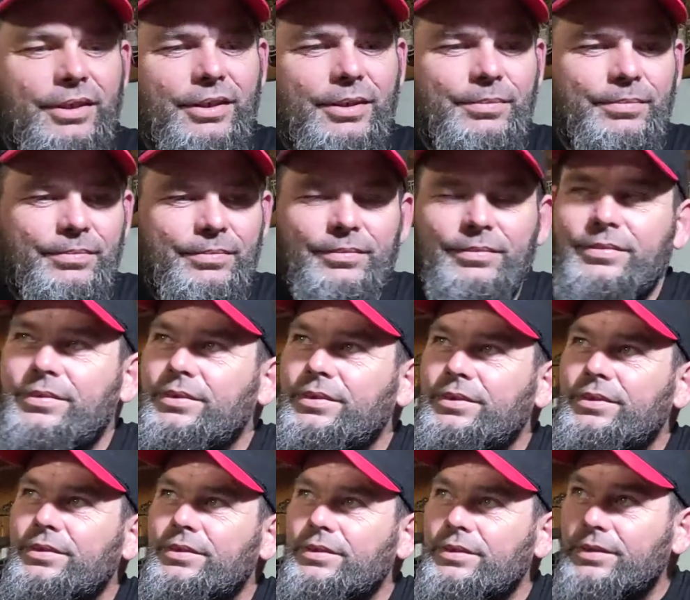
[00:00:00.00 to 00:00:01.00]
There's
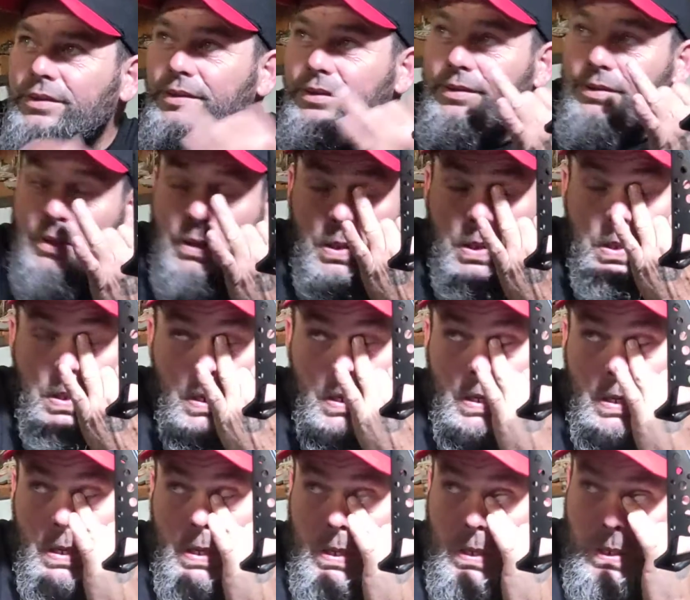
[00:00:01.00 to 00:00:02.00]
also lots of
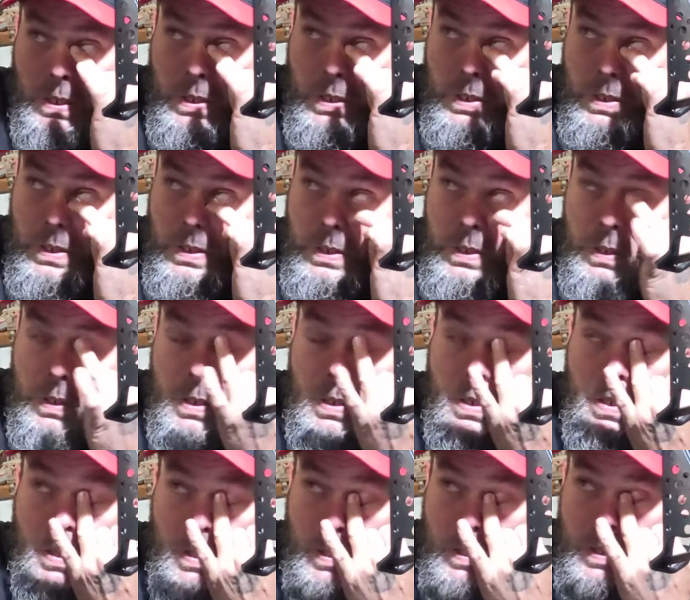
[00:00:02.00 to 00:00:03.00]
ads
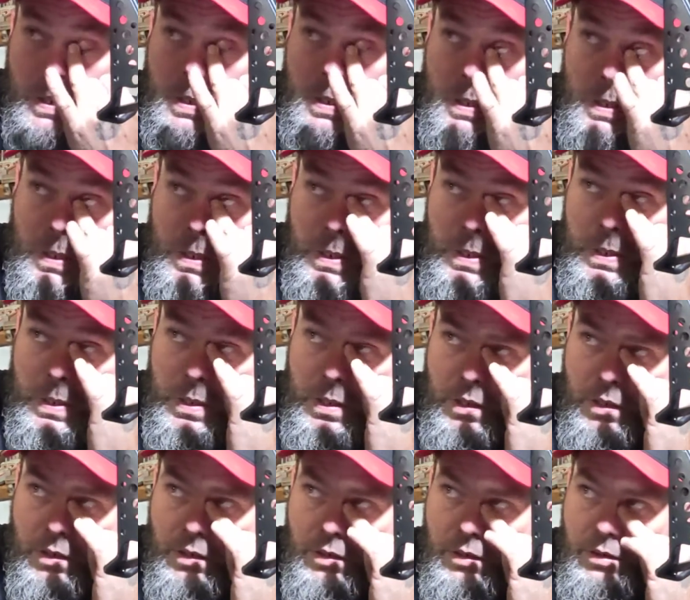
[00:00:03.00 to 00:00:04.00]
nowadays having
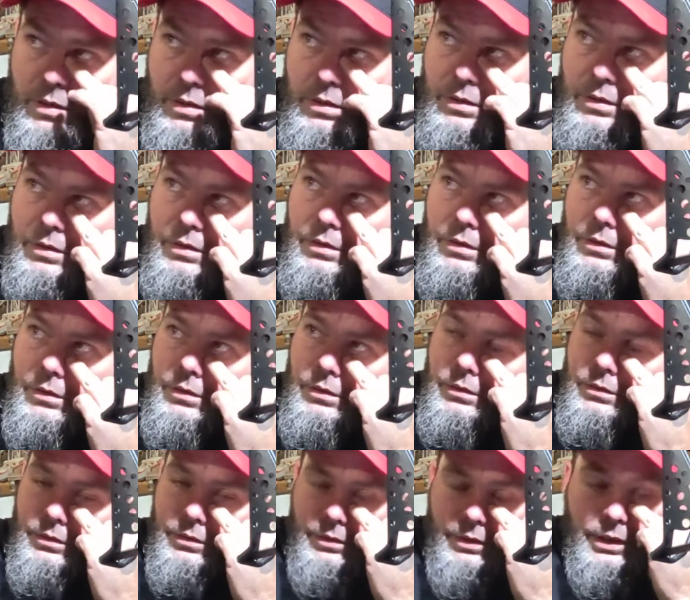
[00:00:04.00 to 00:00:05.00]
people use RC
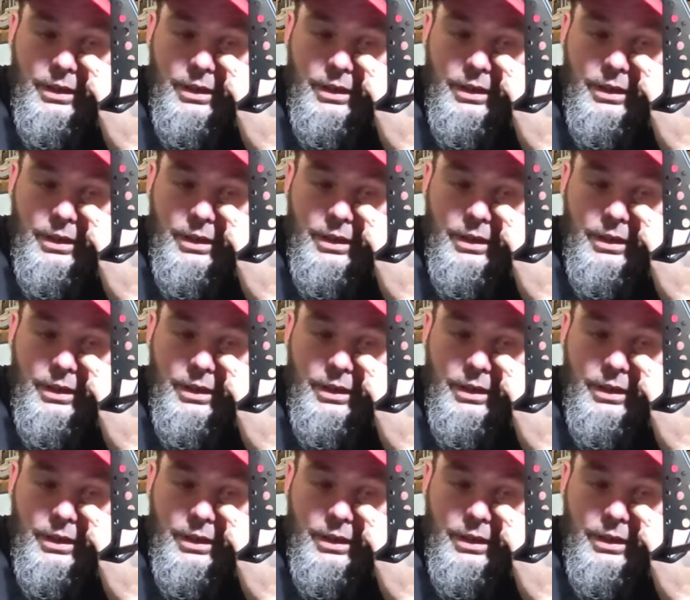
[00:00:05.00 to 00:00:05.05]
cars.